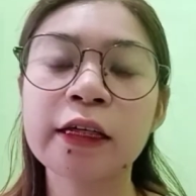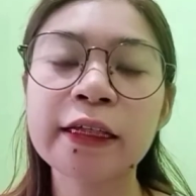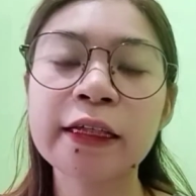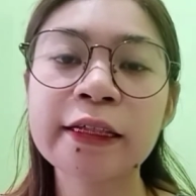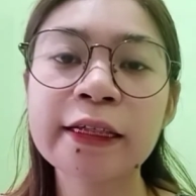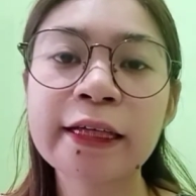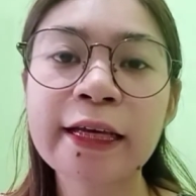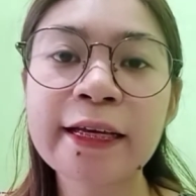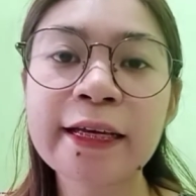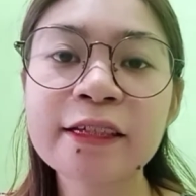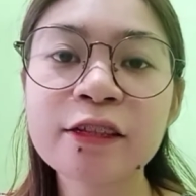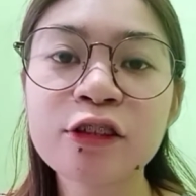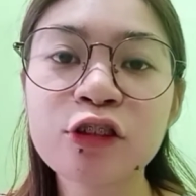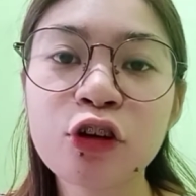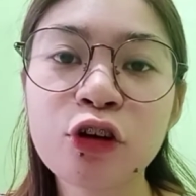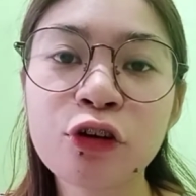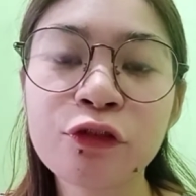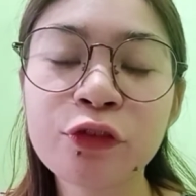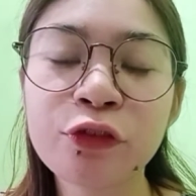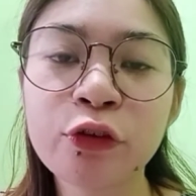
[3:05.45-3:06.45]
In the case
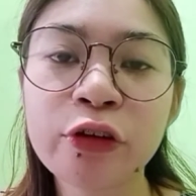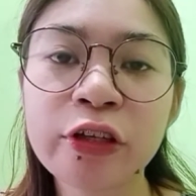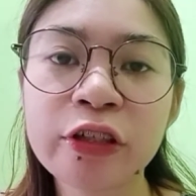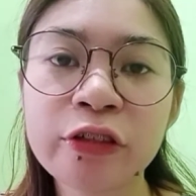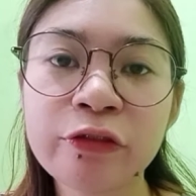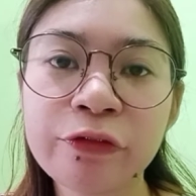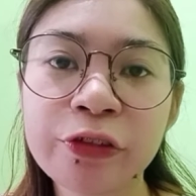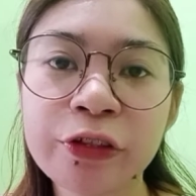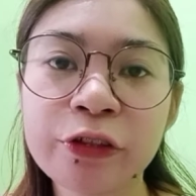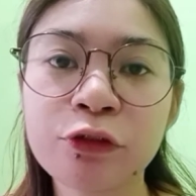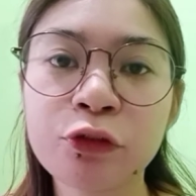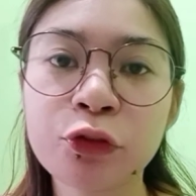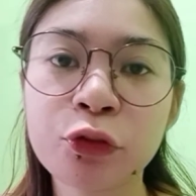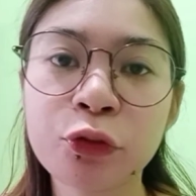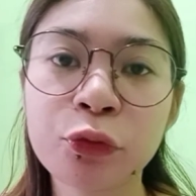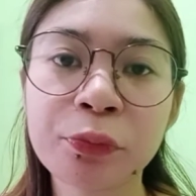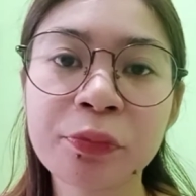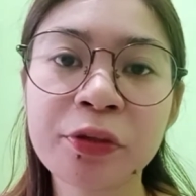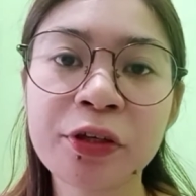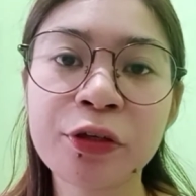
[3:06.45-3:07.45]
of U.S. versus
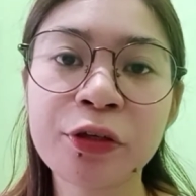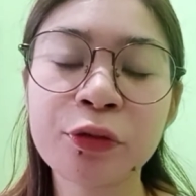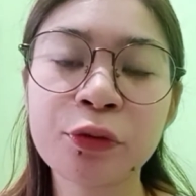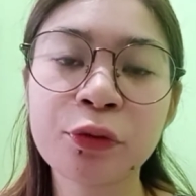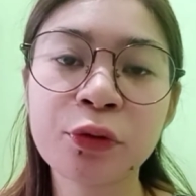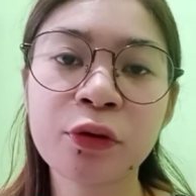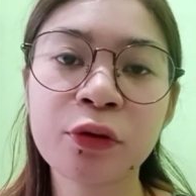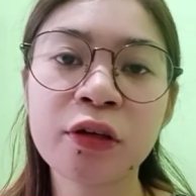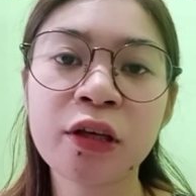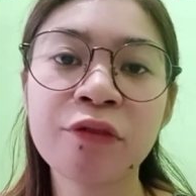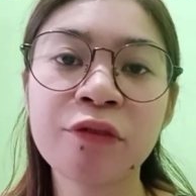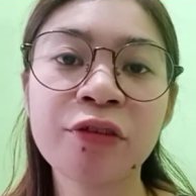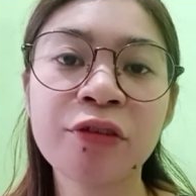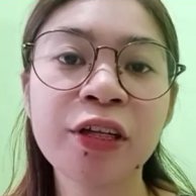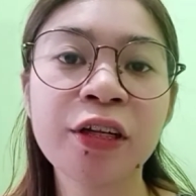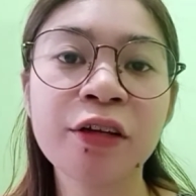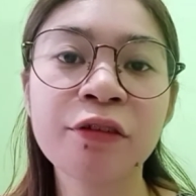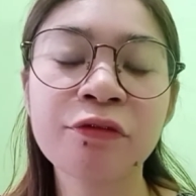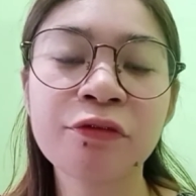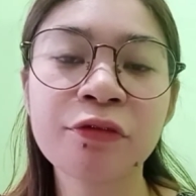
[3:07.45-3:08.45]
Topino,
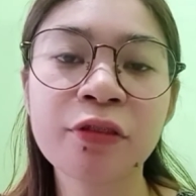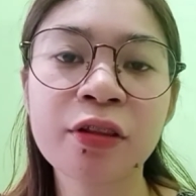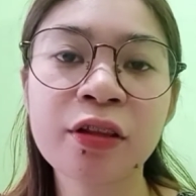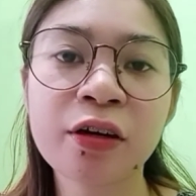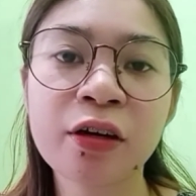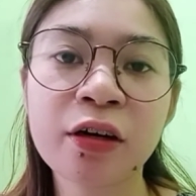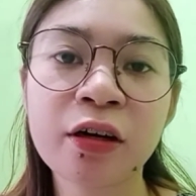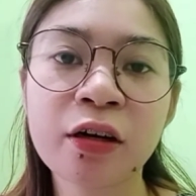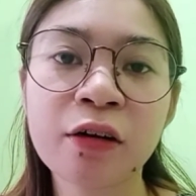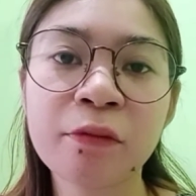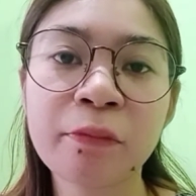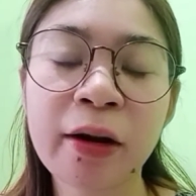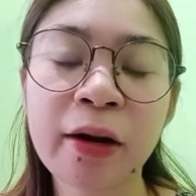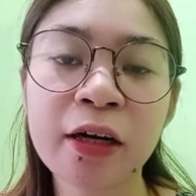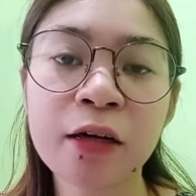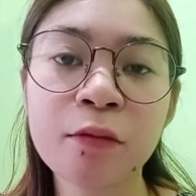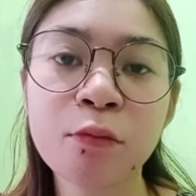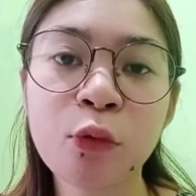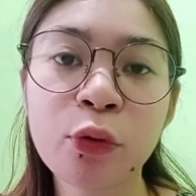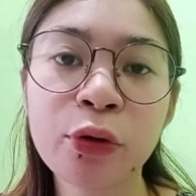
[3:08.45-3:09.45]
even if the
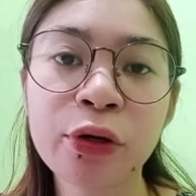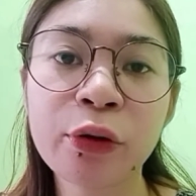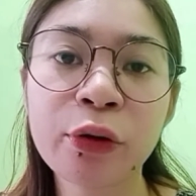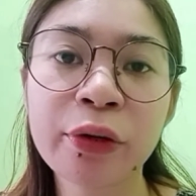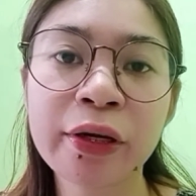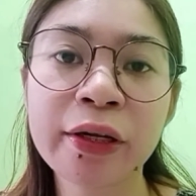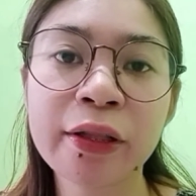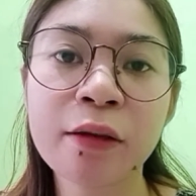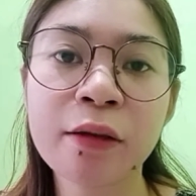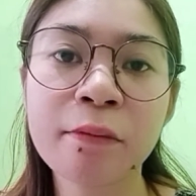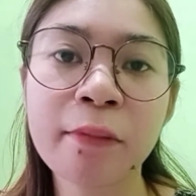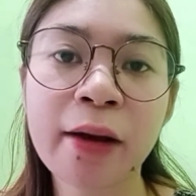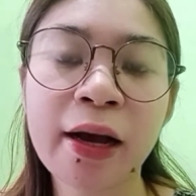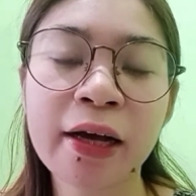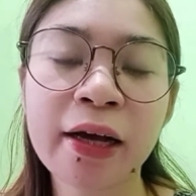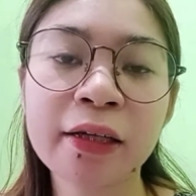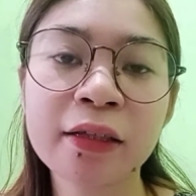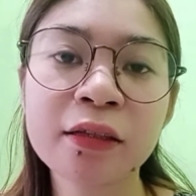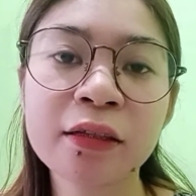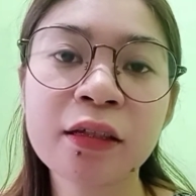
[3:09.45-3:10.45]
paramour or the
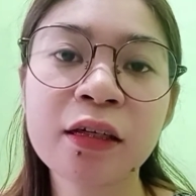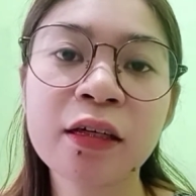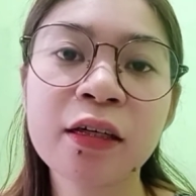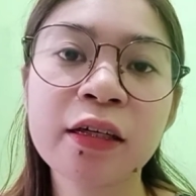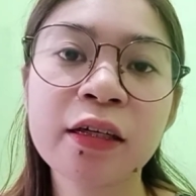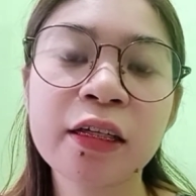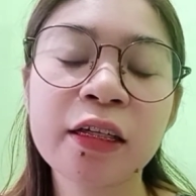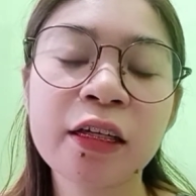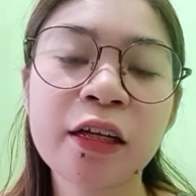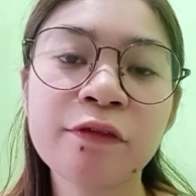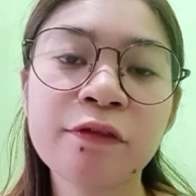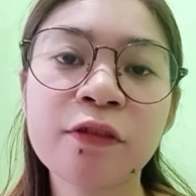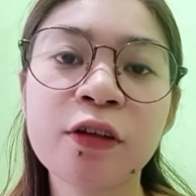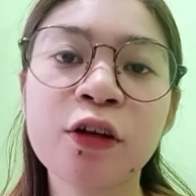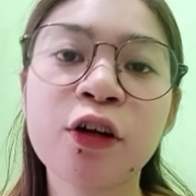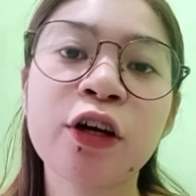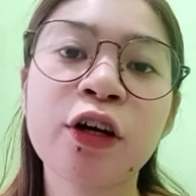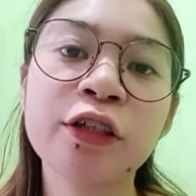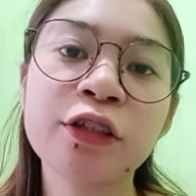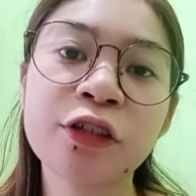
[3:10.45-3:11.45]
man left
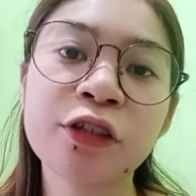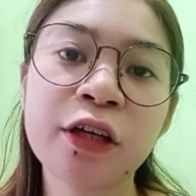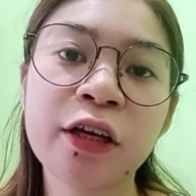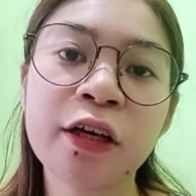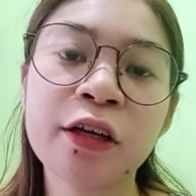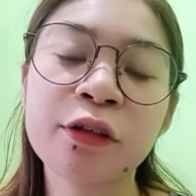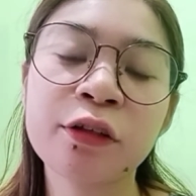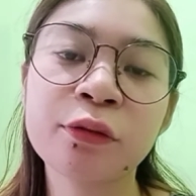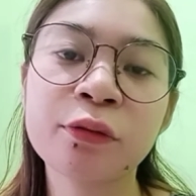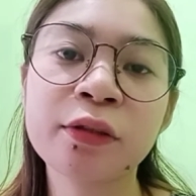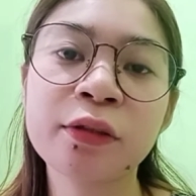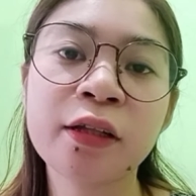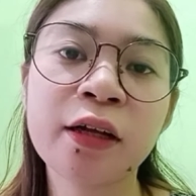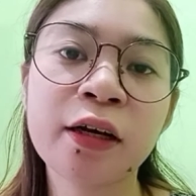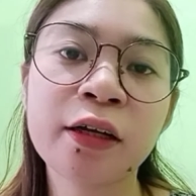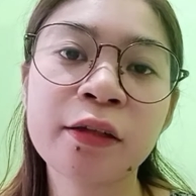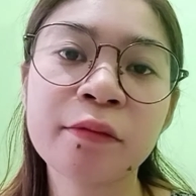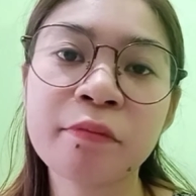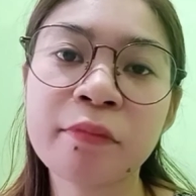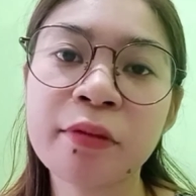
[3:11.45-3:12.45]
the country and could
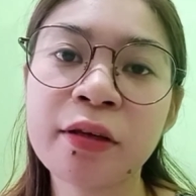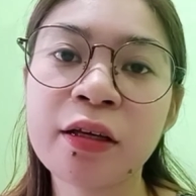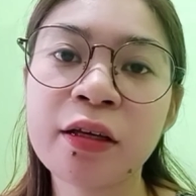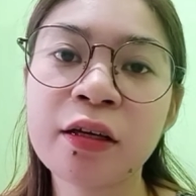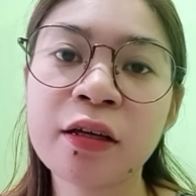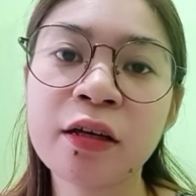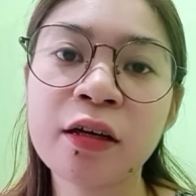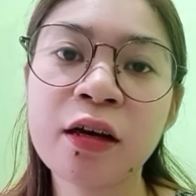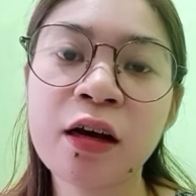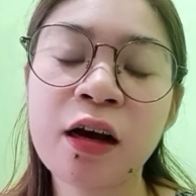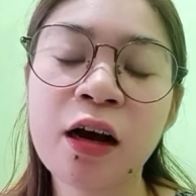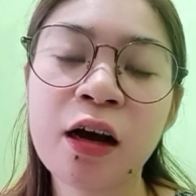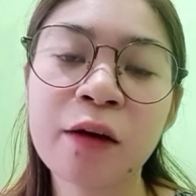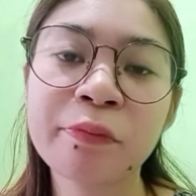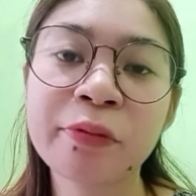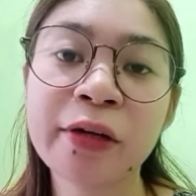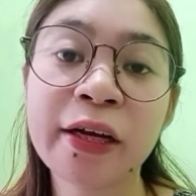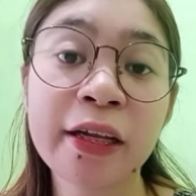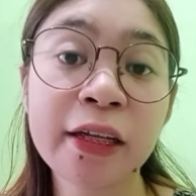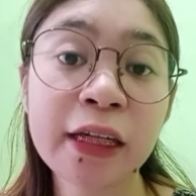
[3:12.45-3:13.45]
not be
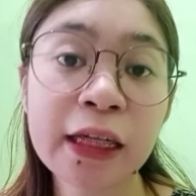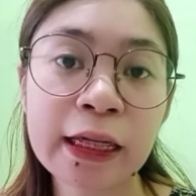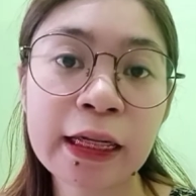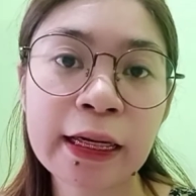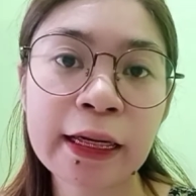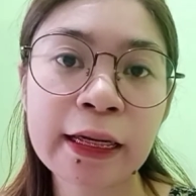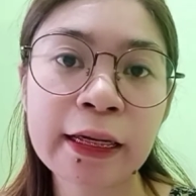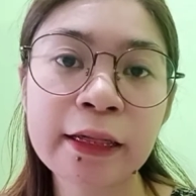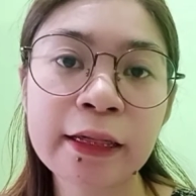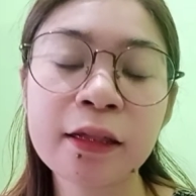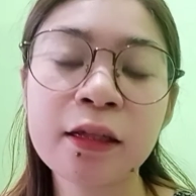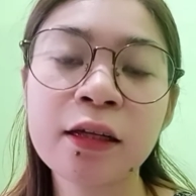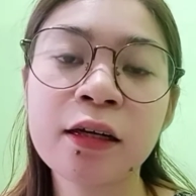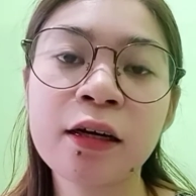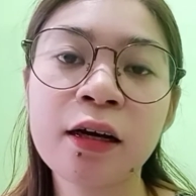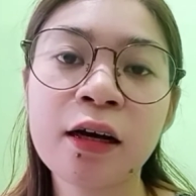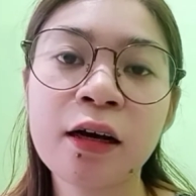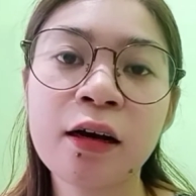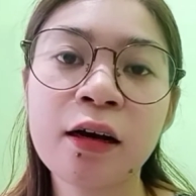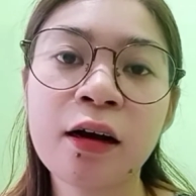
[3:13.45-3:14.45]
apprehended,
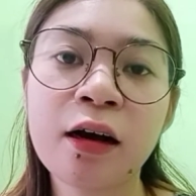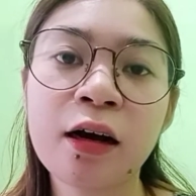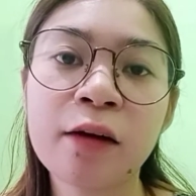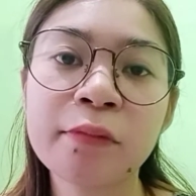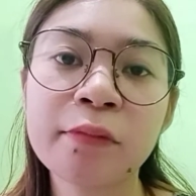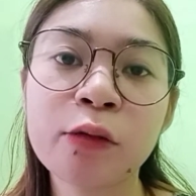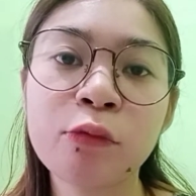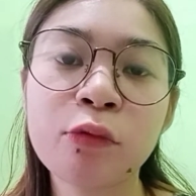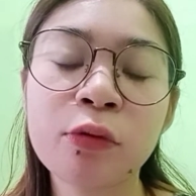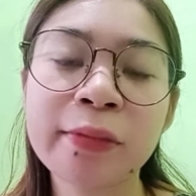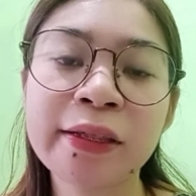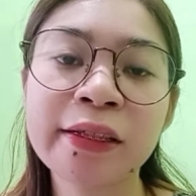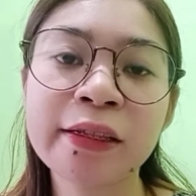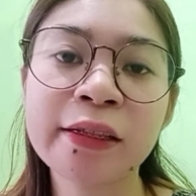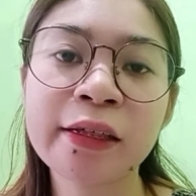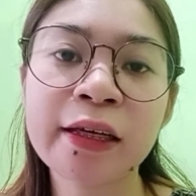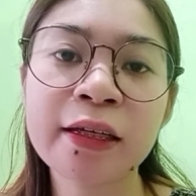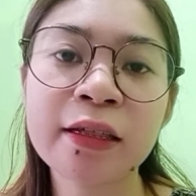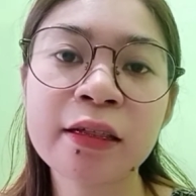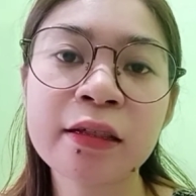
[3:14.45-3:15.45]
the
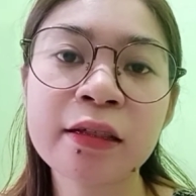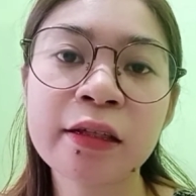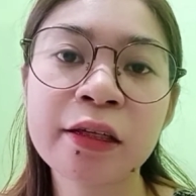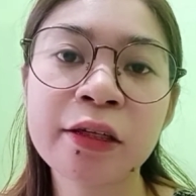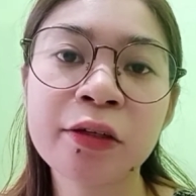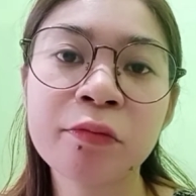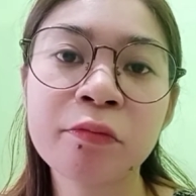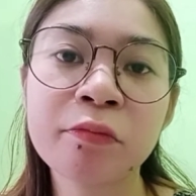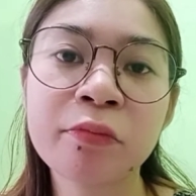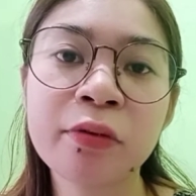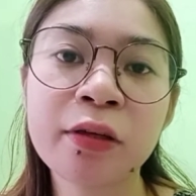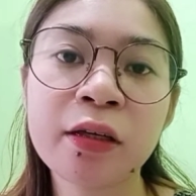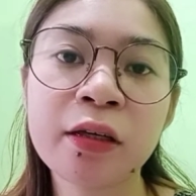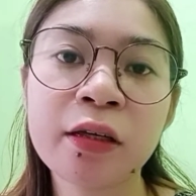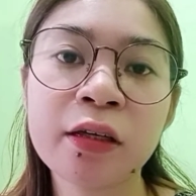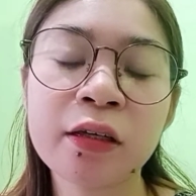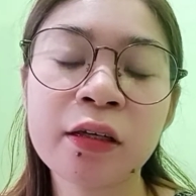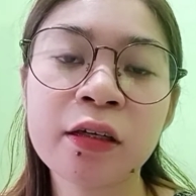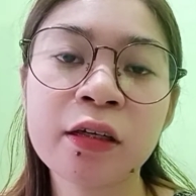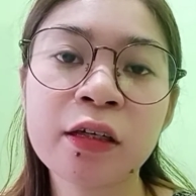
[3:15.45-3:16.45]
woman can still
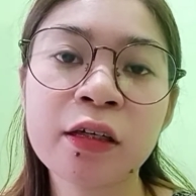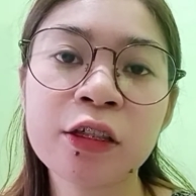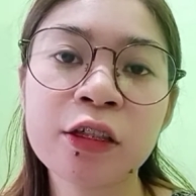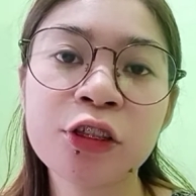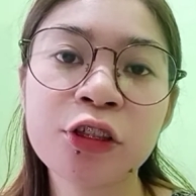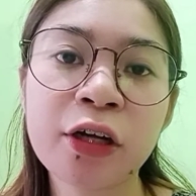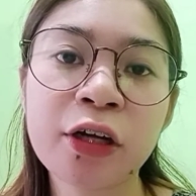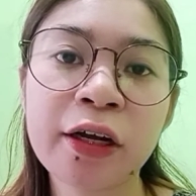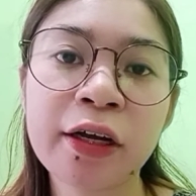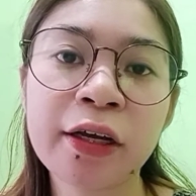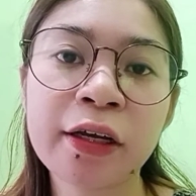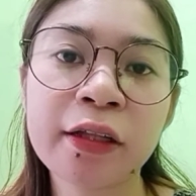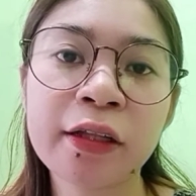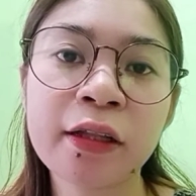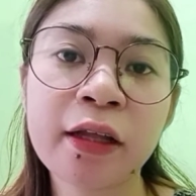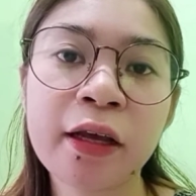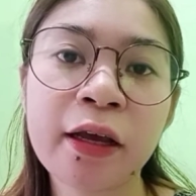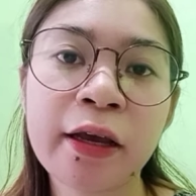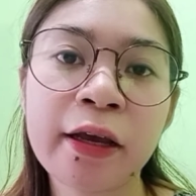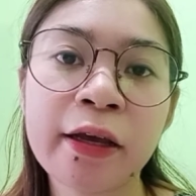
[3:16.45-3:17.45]
be
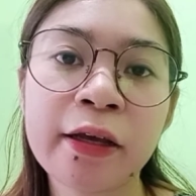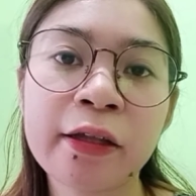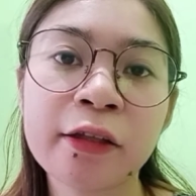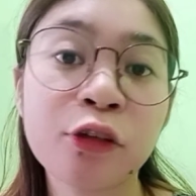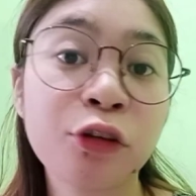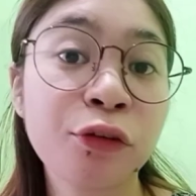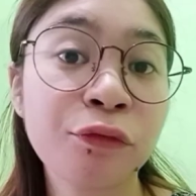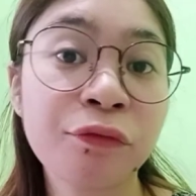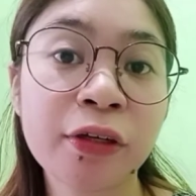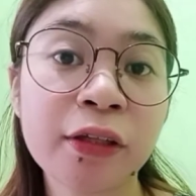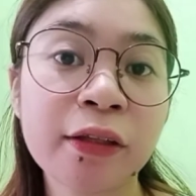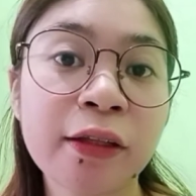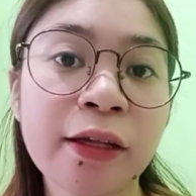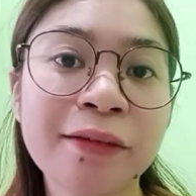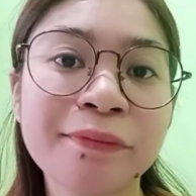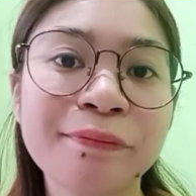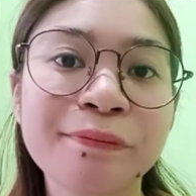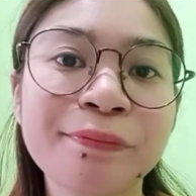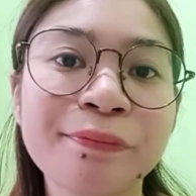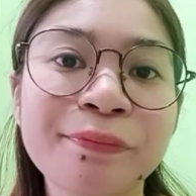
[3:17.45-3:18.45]
tried and convicted.